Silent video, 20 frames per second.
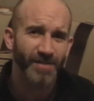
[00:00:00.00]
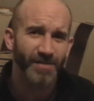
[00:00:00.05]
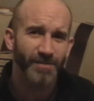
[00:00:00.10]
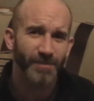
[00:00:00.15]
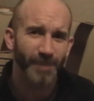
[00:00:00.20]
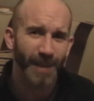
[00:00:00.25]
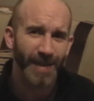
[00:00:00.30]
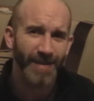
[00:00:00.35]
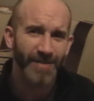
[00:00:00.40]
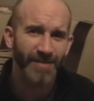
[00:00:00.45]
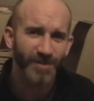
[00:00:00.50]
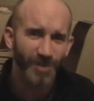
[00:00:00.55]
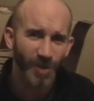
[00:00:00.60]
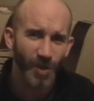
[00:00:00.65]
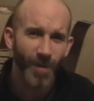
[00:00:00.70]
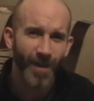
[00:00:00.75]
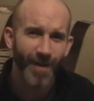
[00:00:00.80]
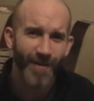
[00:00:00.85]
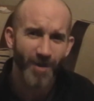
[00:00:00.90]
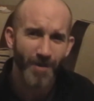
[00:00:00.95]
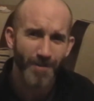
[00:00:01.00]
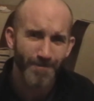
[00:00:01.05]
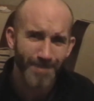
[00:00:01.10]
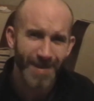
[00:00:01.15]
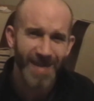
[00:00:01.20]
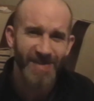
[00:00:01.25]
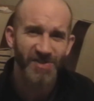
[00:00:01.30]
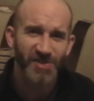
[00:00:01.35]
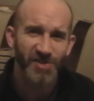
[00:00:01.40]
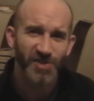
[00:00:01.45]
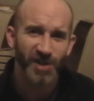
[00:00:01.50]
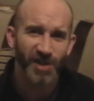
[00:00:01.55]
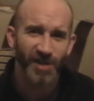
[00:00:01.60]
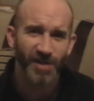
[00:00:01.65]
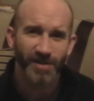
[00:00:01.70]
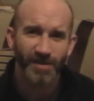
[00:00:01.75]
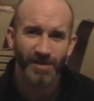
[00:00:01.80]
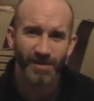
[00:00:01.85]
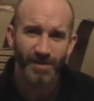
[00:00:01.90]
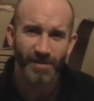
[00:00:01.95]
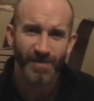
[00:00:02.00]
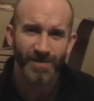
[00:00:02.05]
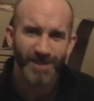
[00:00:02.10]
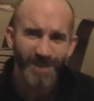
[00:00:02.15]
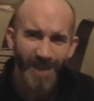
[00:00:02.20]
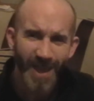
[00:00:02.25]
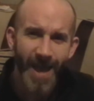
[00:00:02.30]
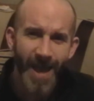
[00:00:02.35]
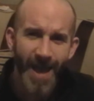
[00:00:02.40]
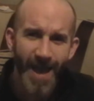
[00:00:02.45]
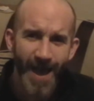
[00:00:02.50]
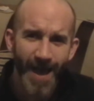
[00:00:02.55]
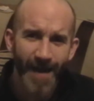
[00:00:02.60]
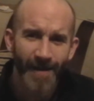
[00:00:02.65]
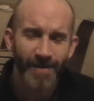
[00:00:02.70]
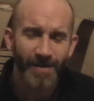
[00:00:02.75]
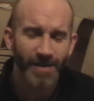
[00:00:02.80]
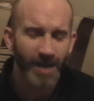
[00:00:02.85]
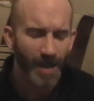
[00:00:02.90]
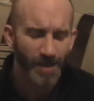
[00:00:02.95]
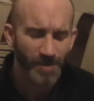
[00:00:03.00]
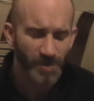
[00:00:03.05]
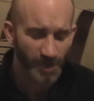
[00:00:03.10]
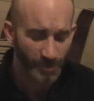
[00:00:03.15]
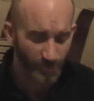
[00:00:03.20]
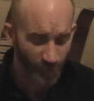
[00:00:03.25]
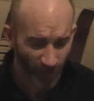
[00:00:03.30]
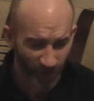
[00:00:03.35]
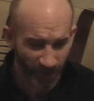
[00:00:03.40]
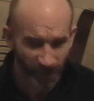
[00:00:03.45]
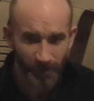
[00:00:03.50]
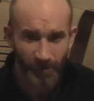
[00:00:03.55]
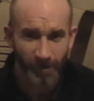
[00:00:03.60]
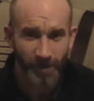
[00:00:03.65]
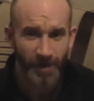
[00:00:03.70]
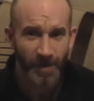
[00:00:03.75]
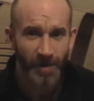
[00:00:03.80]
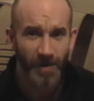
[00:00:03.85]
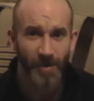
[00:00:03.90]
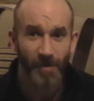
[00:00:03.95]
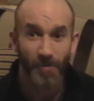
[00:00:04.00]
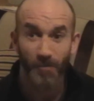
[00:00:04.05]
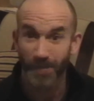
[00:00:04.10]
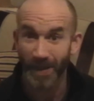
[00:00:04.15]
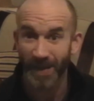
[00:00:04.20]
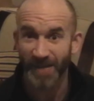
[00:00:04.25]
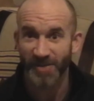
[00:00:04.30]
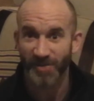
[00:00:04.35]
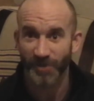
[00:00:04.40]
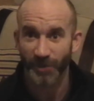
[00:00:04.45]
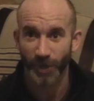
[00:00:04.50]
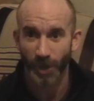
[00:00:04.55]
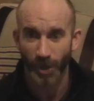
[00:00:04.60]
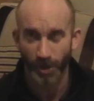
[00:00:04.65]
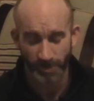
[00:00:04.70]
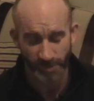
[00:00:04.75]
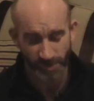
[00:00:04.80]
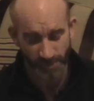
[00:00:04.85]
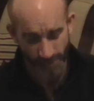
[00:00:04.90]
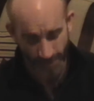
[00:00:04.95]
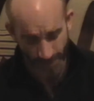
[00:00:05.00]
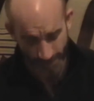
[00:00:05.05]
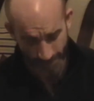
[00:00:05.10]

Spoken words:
man. You are a master. Yeah, absolutely brilliant. Back to the notes.